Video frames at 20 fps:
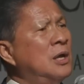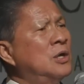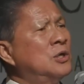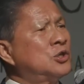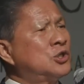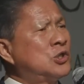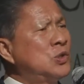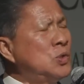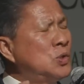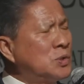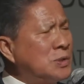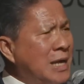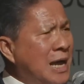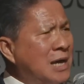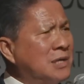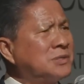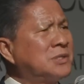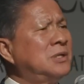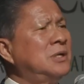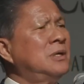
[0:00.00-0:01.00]

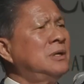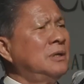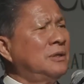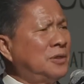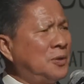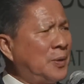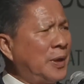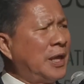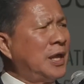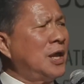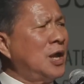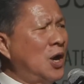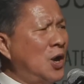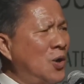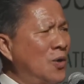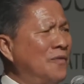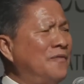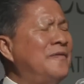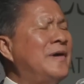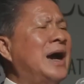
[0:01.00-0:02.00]

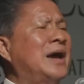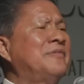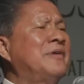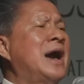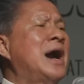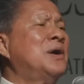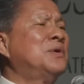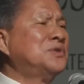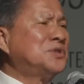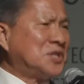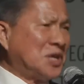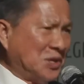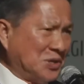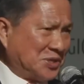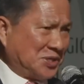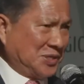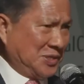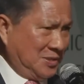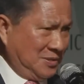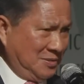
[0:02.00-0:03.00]
2,305
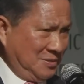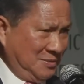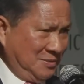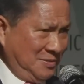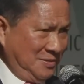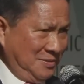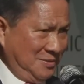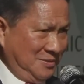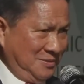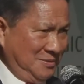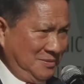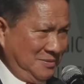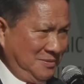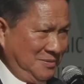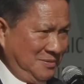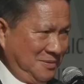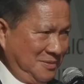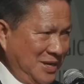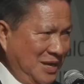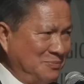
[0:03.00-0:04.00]
houses
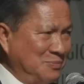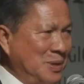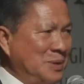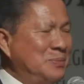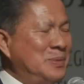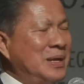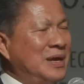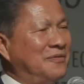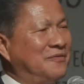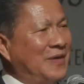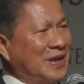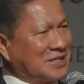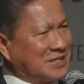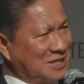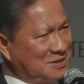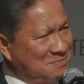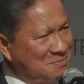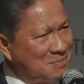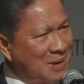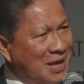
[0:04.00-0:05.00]
that will be
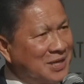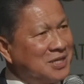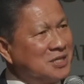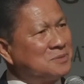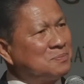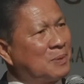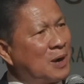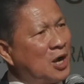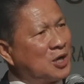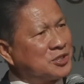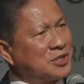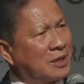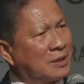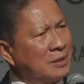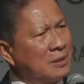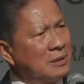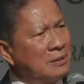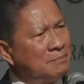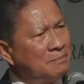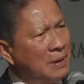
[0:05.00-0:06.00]
affected by this
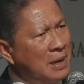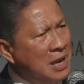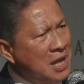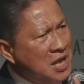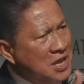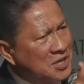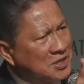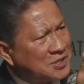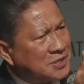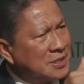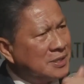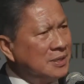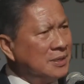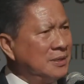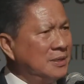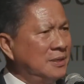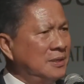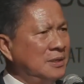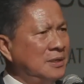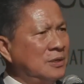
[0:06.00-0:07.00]
project. Please
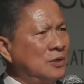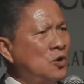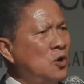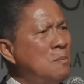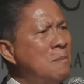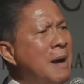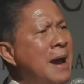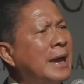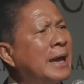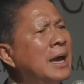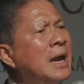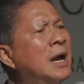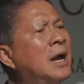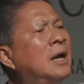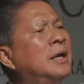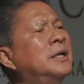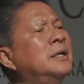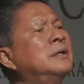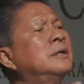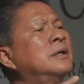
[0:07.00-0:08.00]
go back
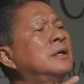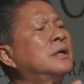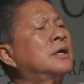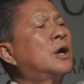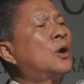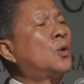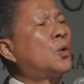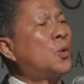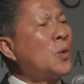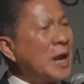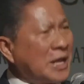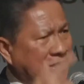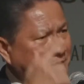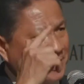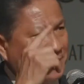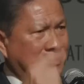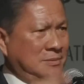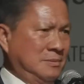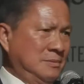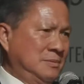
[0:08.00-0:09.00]
and
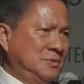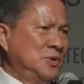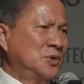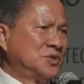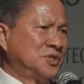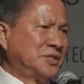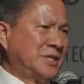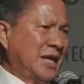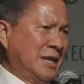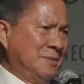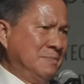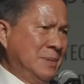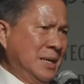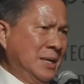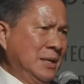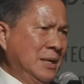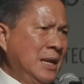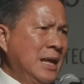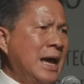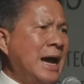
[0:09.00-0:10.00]
correct your
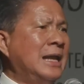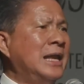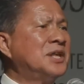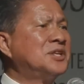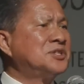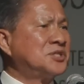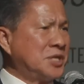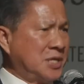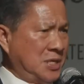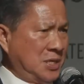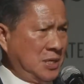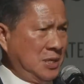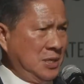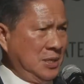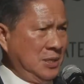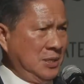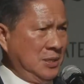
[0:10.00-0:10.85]
statement. And let's see